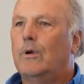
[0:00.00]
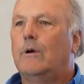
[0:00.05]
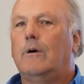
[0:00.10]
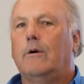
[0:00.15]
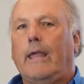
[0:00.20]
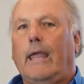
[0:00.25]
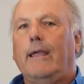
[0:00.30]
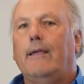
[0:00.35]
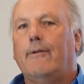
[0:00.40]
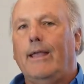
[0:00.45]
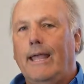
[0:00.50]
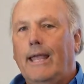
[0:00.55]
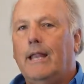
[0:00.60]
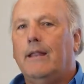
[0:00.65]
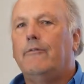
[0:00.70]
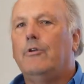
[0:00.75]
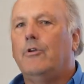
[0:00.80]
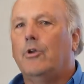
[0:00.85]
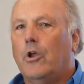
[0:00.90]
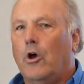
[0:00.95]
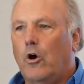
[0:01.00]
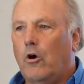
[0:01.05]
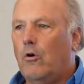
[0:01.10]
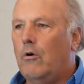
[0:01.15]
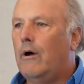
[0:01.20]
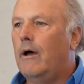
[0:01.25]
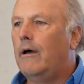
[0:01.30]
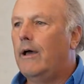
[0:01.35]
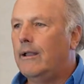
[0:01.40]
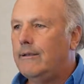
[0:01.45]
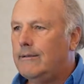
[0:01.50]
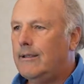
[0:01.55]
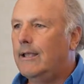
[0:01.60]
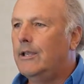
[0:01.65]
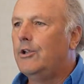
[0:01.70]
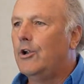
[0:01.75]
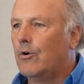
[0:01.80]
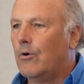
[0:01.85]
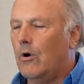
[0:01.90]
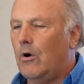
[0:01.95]
Okay, any of you know a
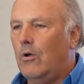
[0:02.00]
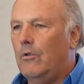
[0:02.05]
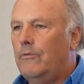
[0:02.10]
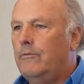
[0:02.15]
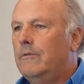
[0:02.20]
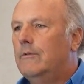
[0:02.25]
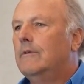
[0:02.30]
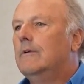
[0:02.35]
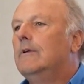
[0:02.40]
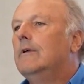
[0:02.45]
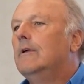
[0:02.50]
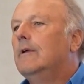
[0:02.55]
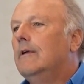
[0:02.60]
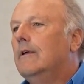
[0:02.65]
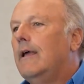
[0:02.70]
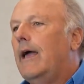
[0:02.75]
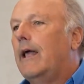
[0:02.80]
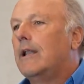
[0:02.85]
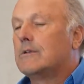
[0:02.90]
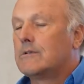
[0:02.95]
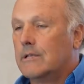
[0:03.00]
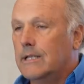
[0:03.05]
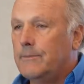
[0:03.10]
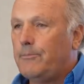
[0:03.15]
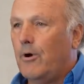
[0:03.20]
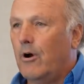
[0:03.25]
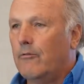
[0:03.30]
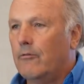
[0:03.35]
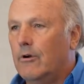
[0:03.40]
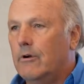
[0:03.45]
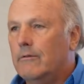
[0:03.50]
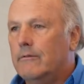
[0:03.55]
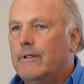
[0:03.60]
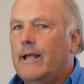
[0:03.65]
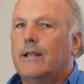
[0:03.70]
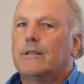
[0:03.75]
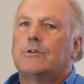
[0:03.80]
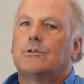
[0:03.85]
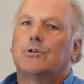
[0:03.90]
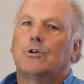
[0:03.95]
10-year-old at a sleepover,
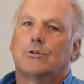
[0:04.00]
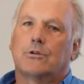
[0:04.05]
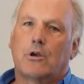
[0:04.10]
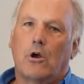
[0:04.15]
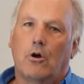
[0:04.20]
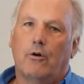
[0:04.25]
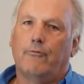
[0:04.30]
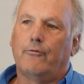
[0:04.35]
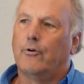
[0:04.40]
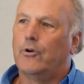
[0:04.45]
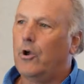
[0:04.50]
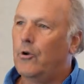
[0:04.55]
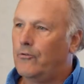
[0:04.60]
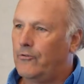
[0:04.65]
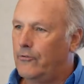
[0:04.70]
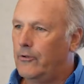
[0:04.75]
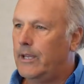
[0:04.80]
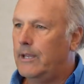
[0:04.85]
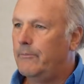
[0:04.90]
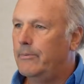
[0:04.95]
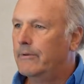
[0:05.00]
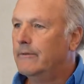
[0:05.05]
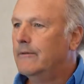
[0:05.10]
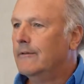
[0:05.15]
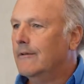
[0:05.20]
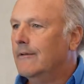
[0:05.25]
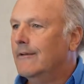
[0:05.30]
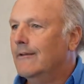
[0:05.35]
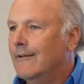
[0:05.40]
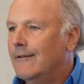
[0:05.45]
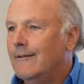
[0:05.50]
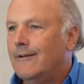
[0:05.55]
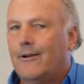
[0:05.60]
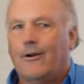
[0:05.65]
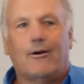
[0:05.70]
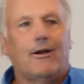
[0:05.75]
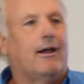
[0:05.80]
that's just code for no sleep. All